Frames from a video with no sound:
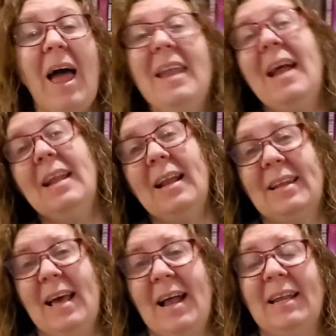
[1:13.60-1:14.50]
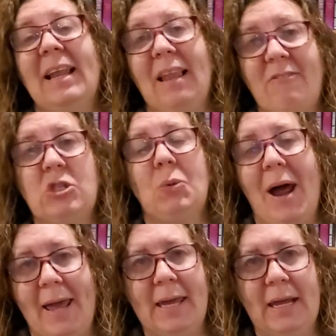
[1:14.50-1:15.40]
and then at the end, it left you
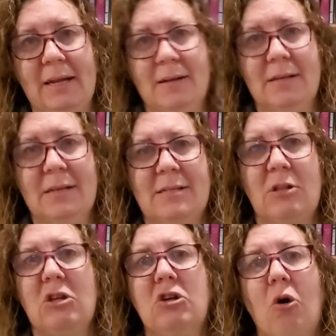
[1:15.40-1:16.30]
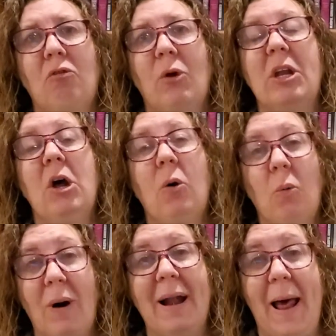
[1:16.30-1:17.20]
hanging so that you don't really know
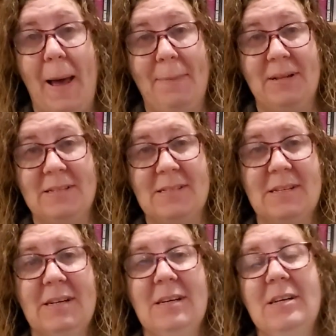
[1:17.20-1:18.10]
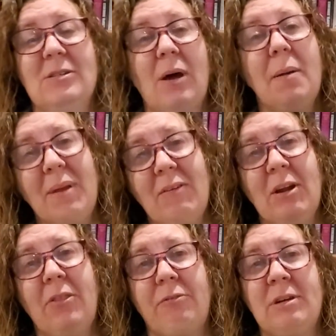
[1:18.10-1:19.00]
what happens. So I am giving
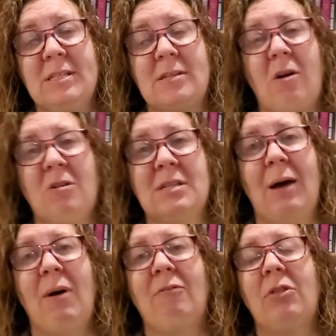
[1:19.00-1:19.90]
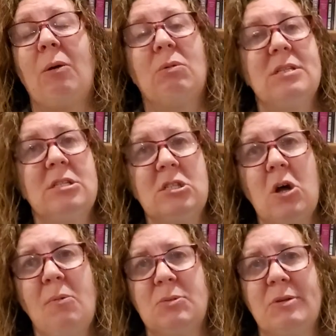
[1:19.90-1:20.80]
it three stars. However, there was
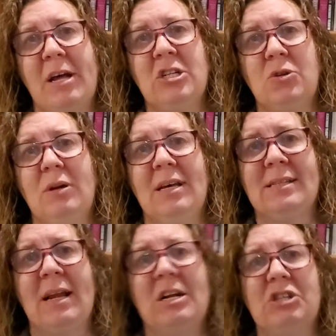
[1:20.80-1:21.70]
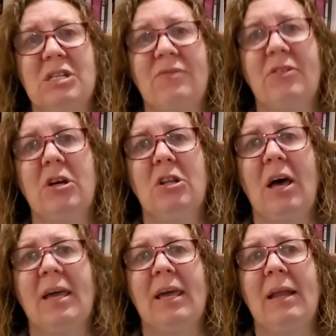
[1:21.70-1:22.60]
so much potential in this, and I just feel
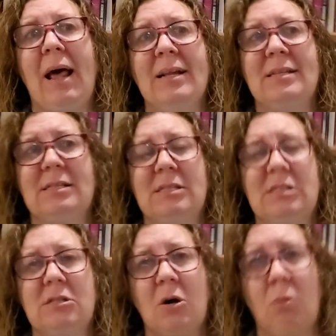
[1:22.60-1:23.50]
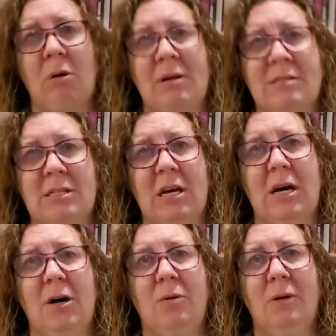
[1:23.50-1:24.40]
like it had somewhere else to
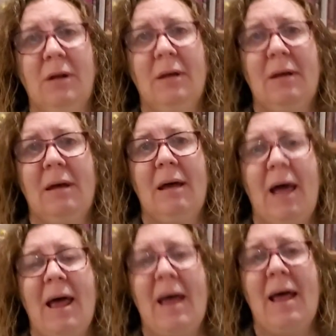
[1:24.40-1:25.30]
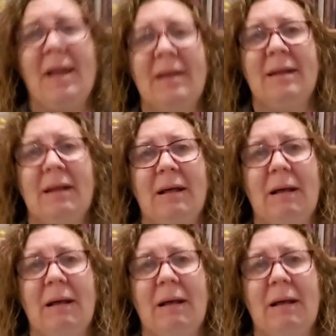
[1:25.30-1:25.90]
go, and